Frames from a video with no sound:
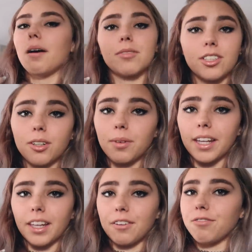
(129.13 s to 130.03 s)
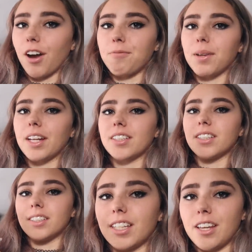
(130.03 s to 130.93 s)
I'm just gonna wait like five
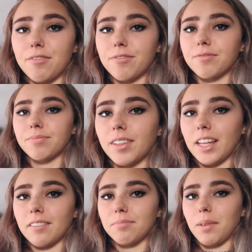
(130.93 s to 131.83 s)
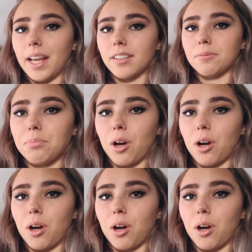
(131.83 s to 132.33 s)
minutes and see if it makes